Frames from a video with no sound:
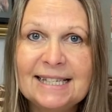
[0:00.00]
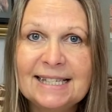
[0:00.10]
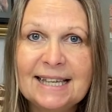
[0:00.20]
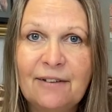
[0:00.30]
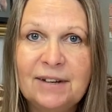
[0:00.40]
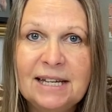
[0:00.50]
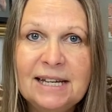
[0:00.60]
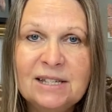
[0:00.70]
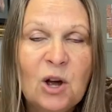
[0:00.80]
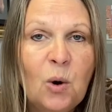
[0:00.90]
and
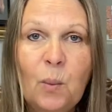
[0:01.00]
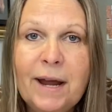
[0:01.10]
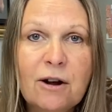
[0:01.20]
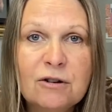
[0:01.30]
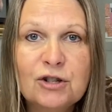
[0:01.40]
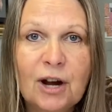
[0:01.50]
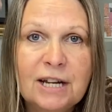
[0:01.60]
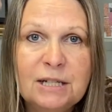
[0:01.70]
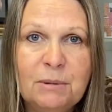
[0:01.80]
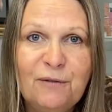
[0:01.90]
70s, we aren't
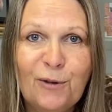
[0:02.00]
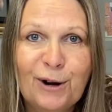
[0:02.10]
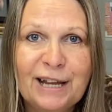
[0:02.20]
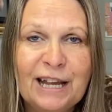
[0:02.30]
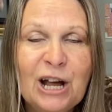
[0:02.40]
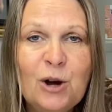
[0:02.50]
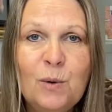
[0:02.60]
trying to be 40.